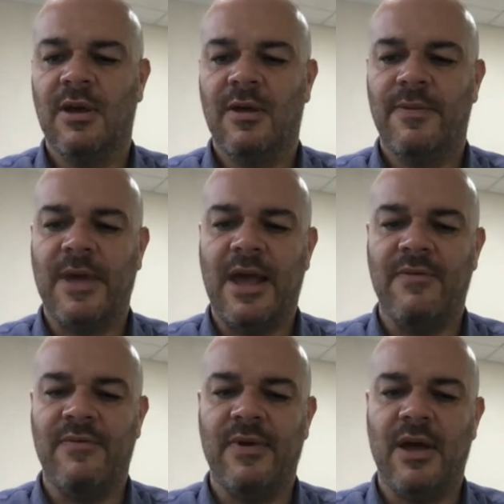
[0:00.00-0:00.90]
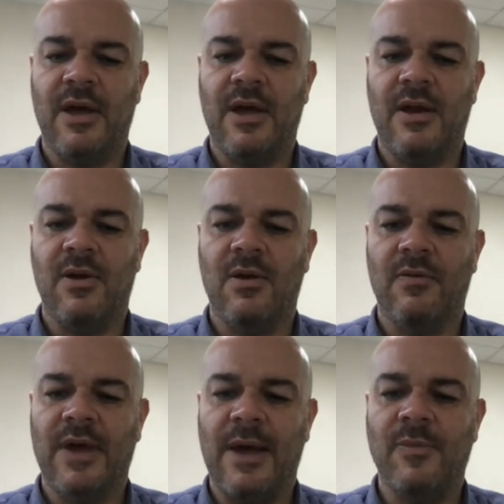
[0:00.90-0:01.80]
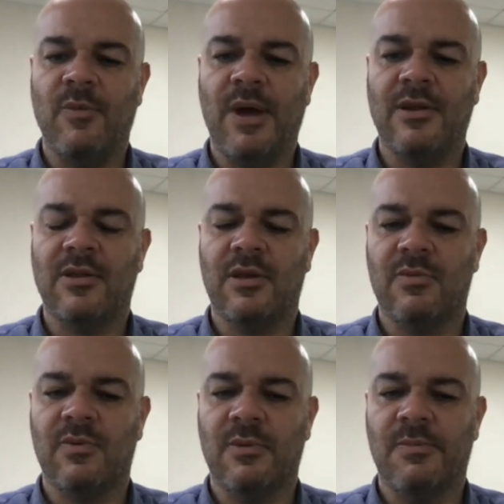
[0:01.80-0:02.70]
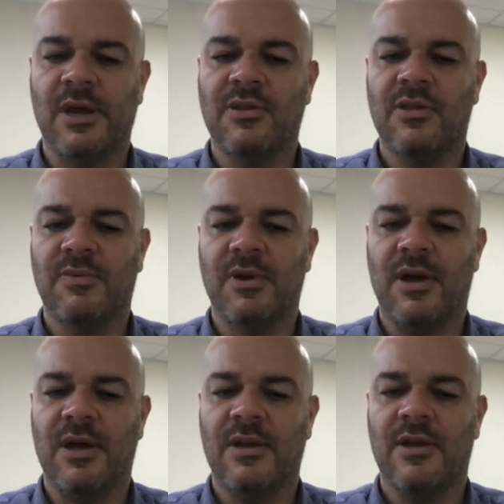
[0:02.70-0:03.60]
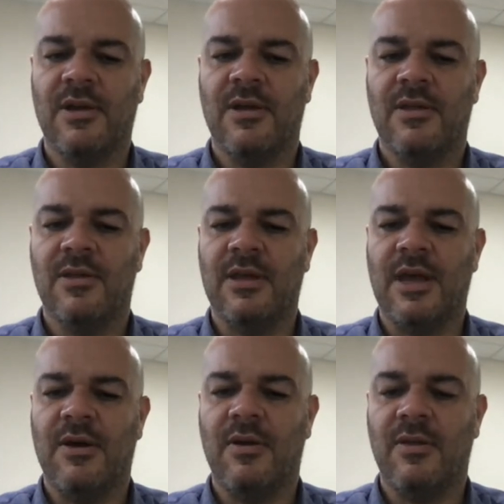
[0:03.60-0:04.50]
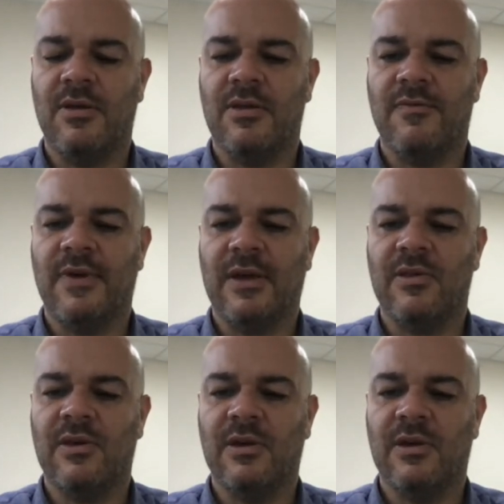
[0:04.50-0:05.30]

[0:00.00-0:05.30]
they have a lot of abnormalities with the blood supply to the area that's affected,